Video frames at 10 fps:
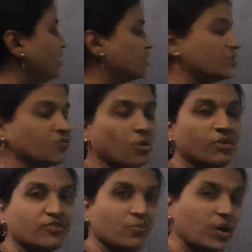as it is
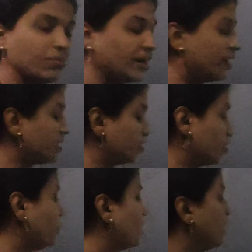forming from one
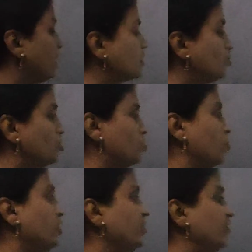megaspore. It is
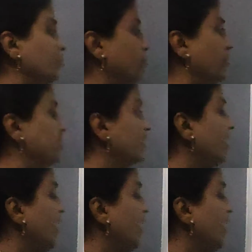monosporic development.